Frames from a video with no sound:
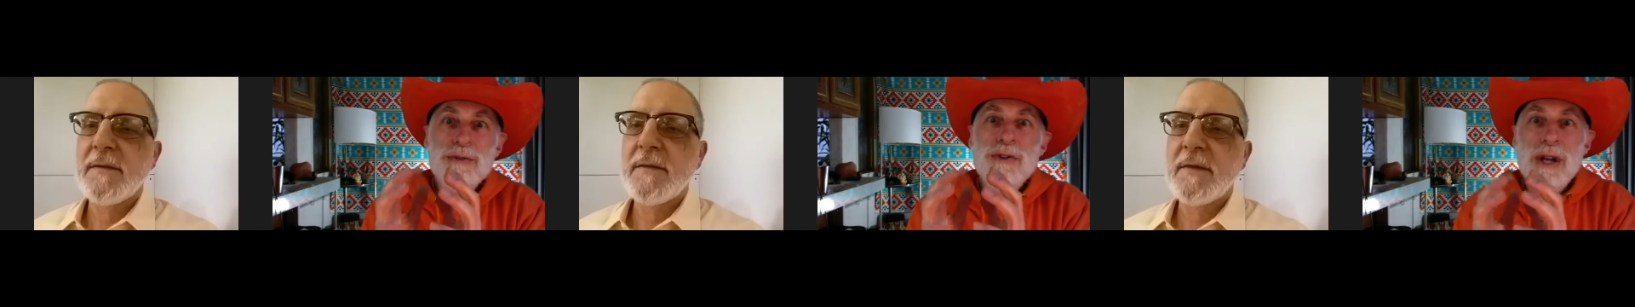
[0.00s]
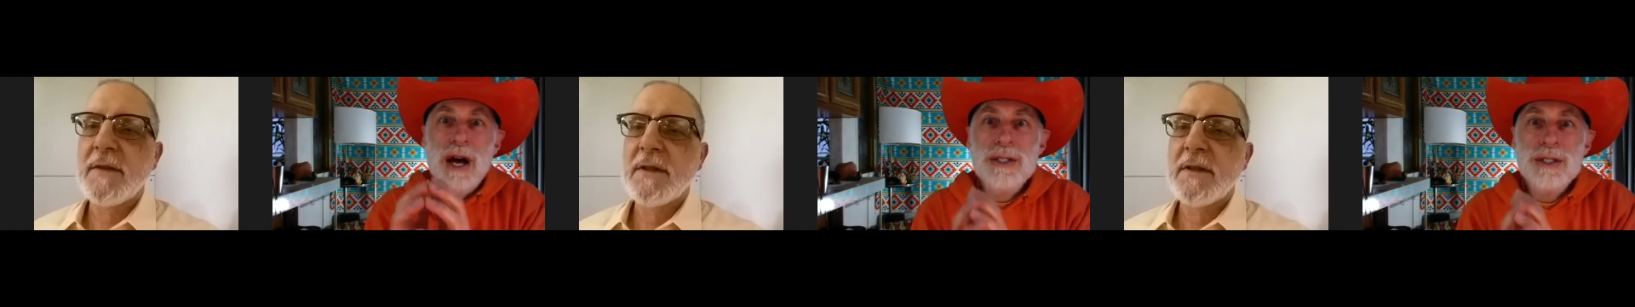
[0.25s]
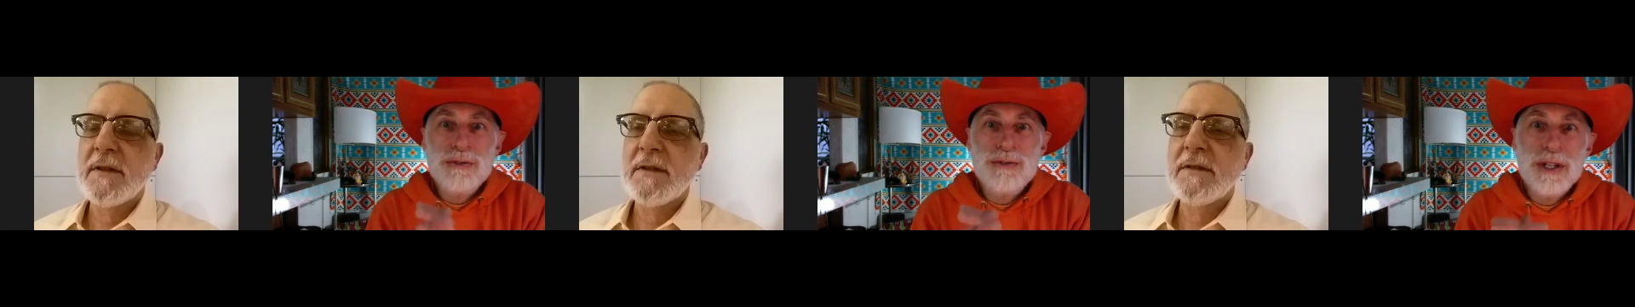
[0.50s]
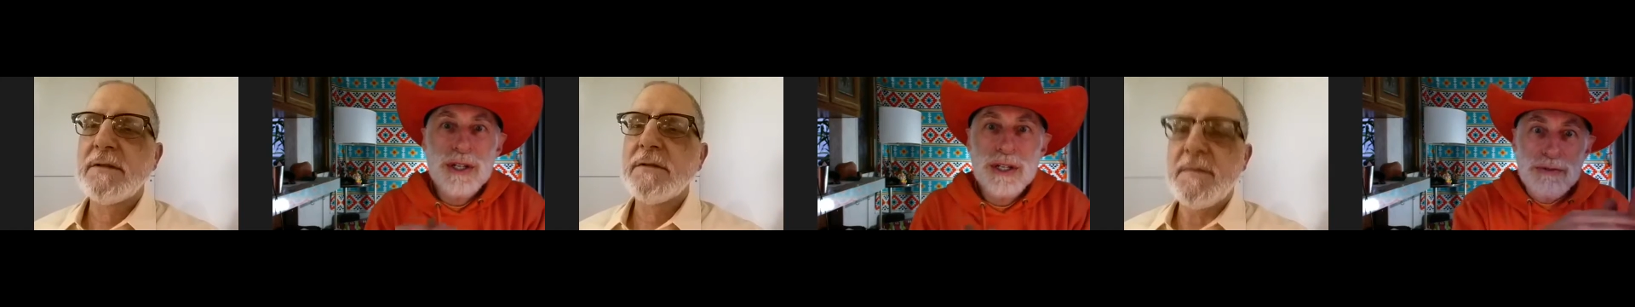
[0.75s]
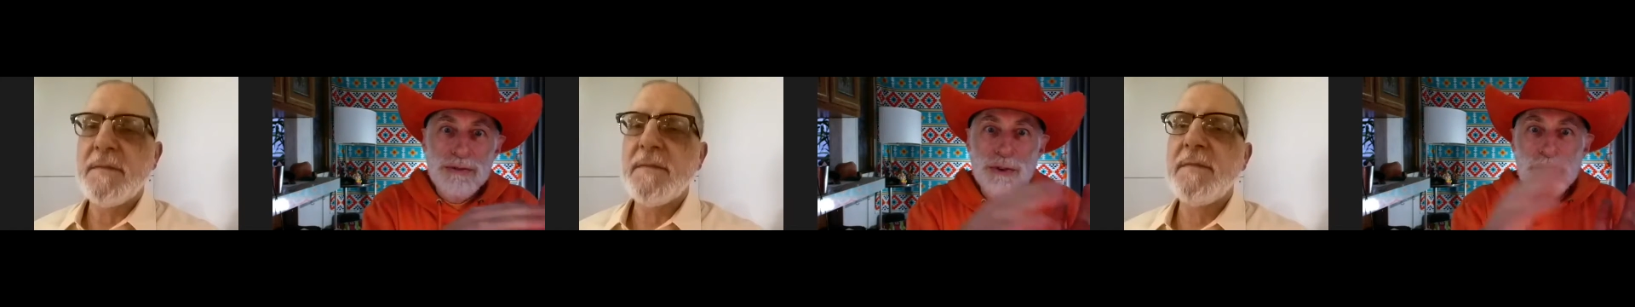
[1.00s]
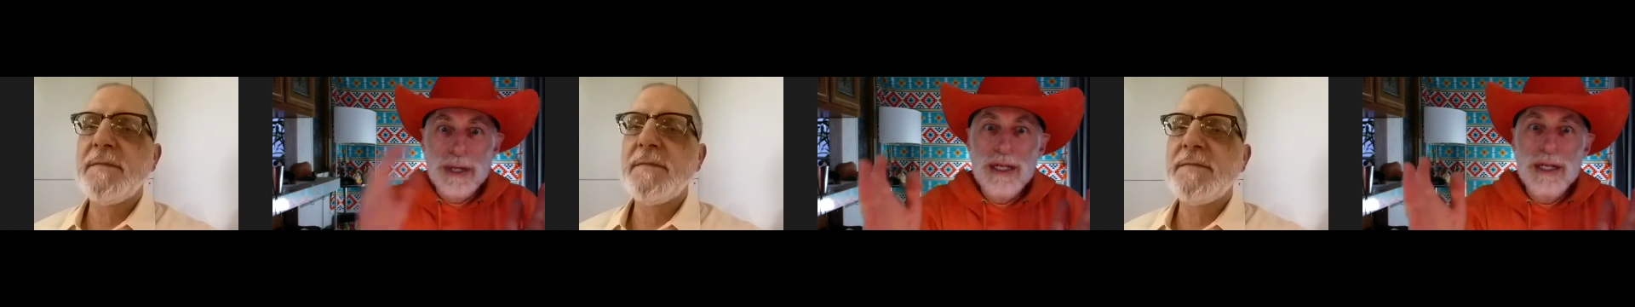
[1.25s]
Speaker 1: philosophy
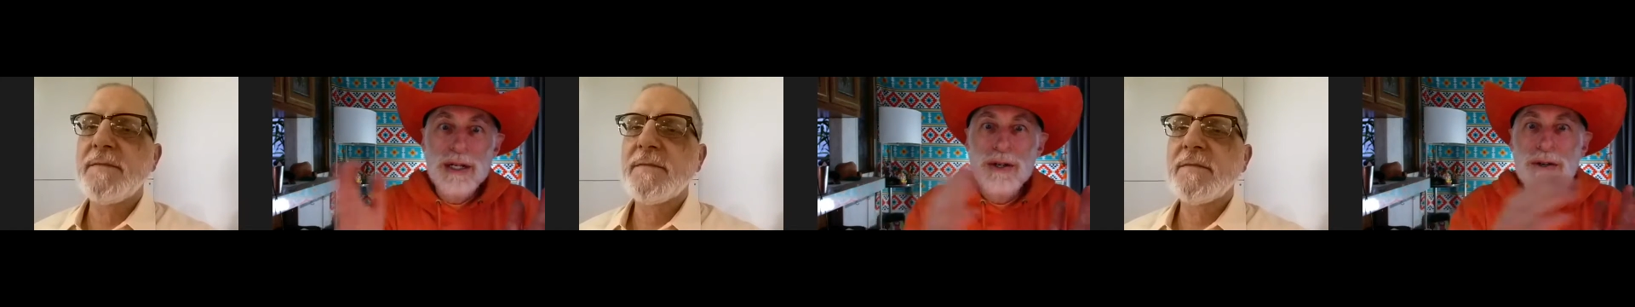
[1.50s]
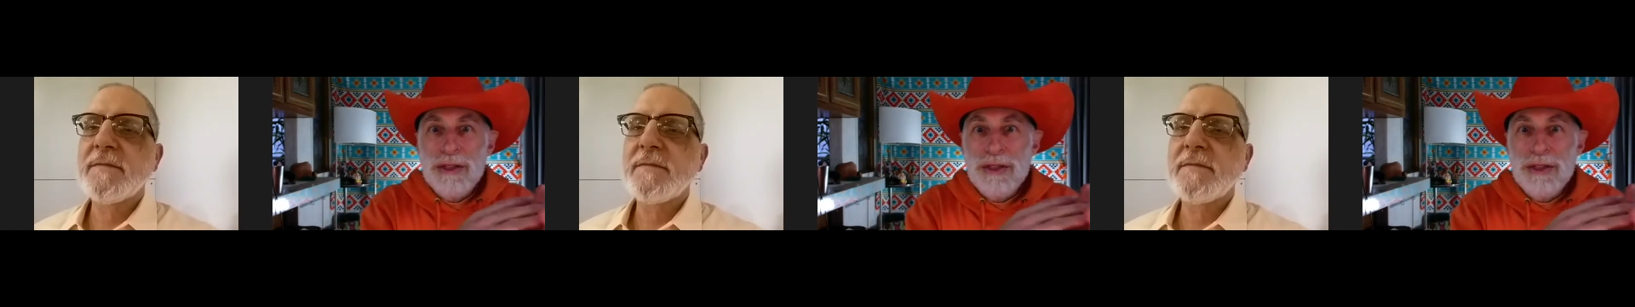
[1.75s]
from India.